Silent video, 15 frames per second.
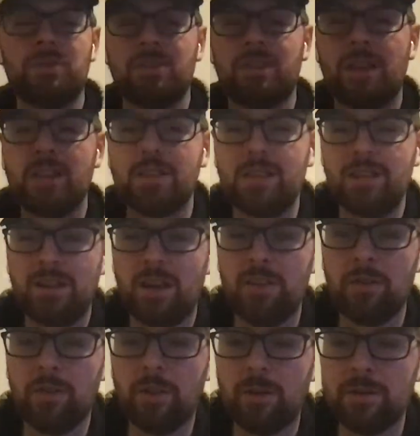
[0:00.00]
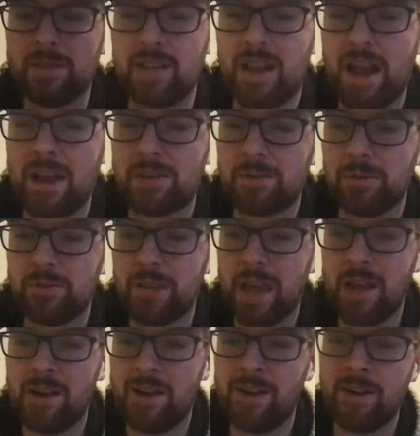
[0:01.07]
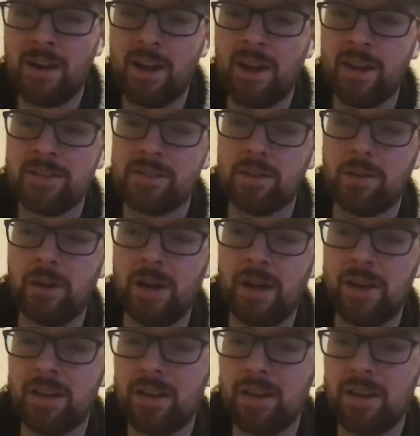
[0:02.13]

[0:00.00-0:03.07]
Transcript: commercials I see. I thought that was an actual Die Hard ad,